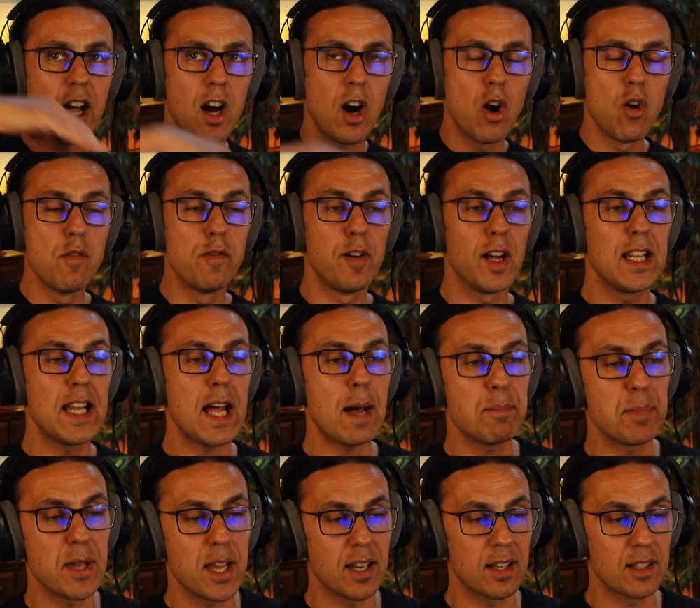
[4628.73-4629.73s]

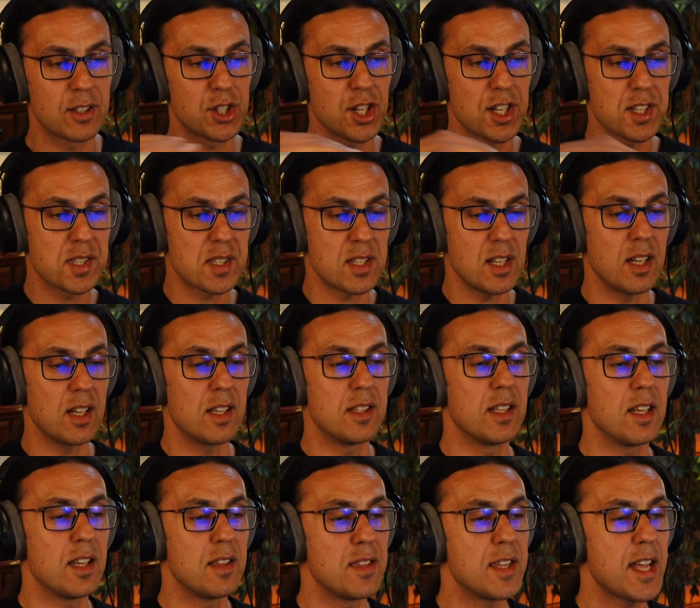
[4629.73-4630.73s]
overlapping just
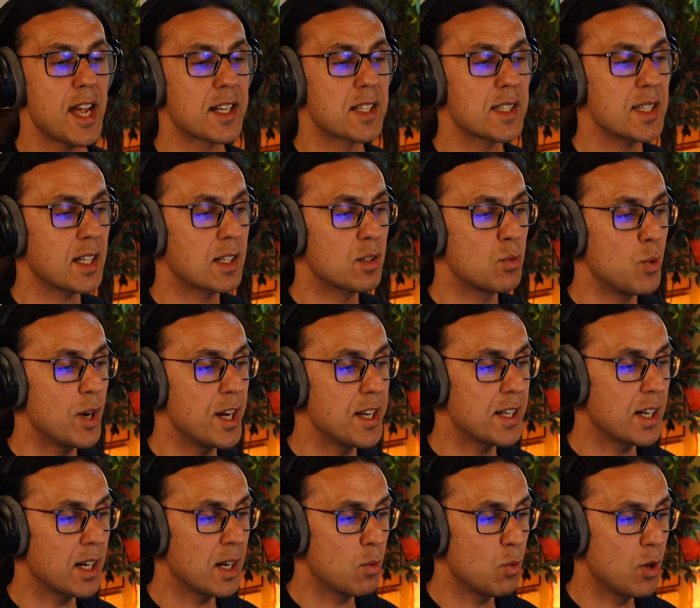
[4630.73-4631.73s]
in the exact way
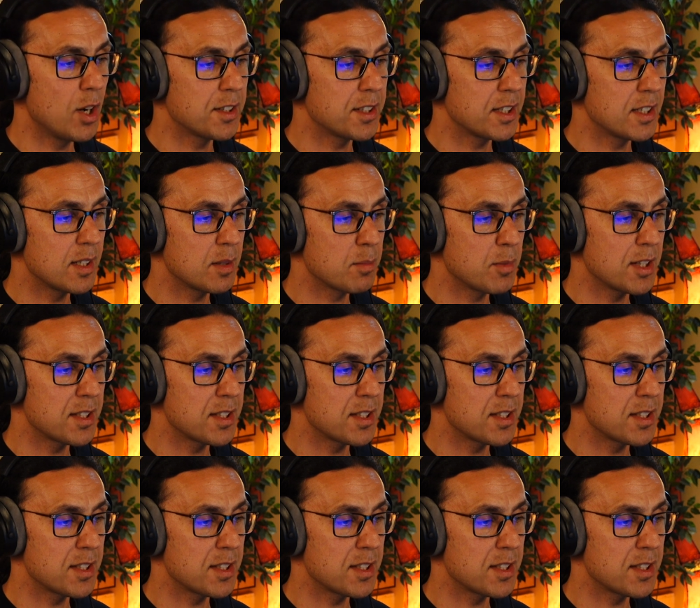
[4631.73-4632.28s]
that I wanted it.